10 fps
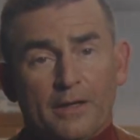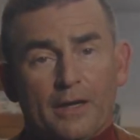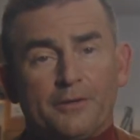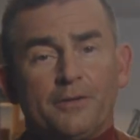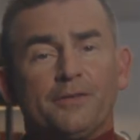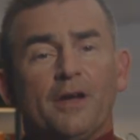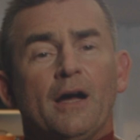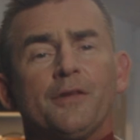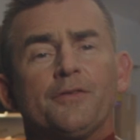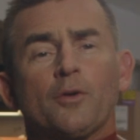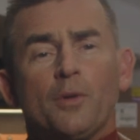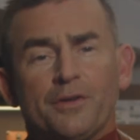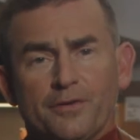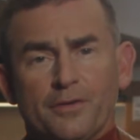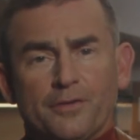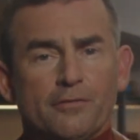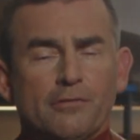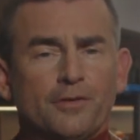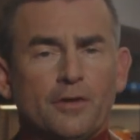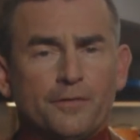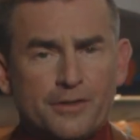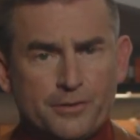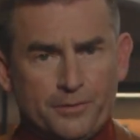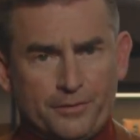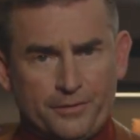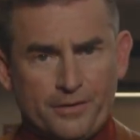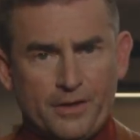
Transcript: and you need to answer questions and resolve issues as they